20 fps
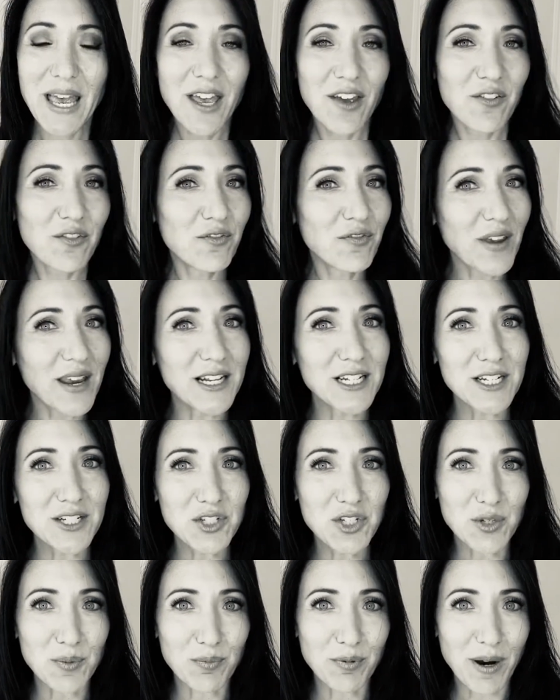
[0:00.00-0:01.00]
Failure
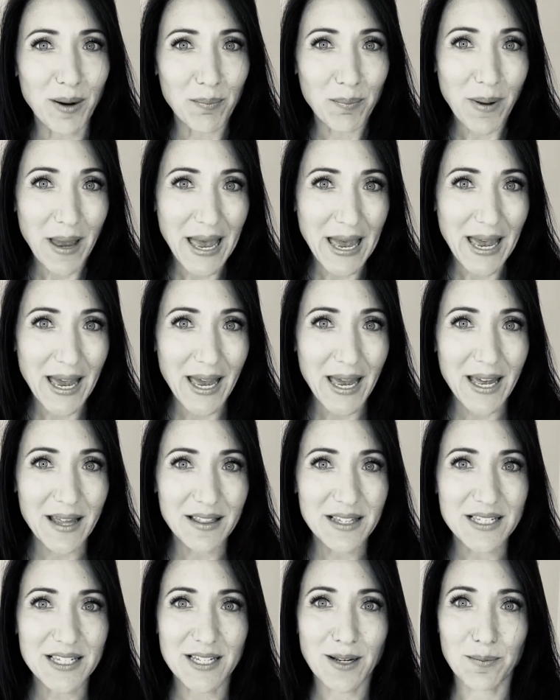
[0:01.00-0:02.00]
to prepare
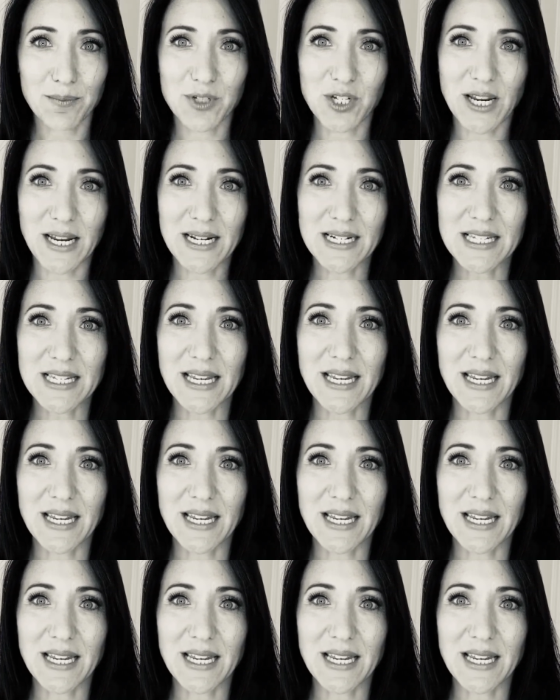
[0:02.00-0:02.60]
the subject